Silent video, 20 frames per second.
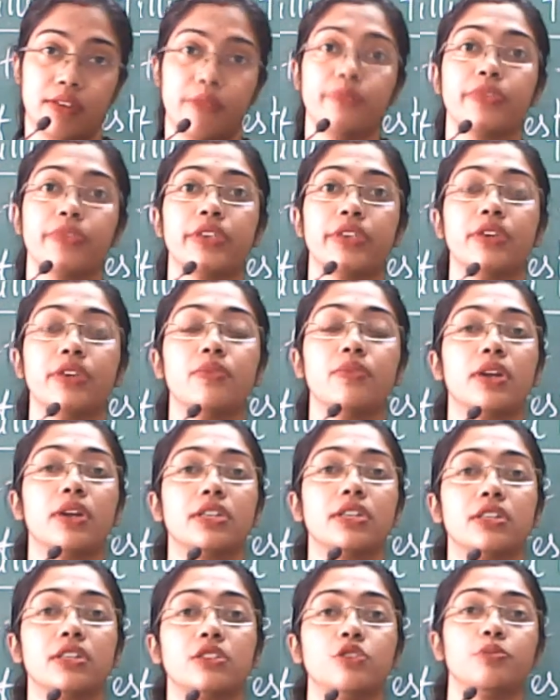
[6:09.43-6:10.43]
he wanted
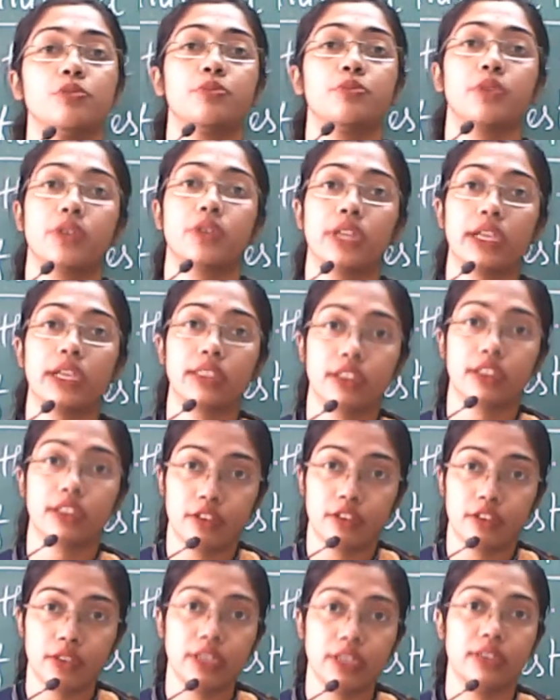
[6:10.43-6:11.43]
to protect the
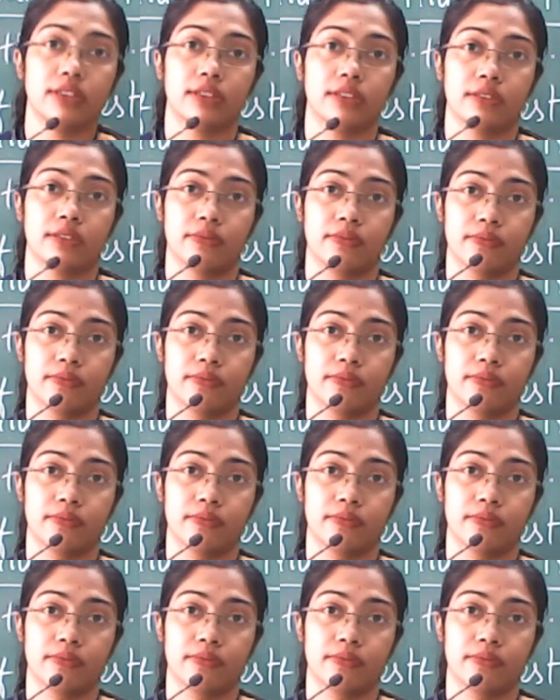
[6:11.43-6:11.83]
trees.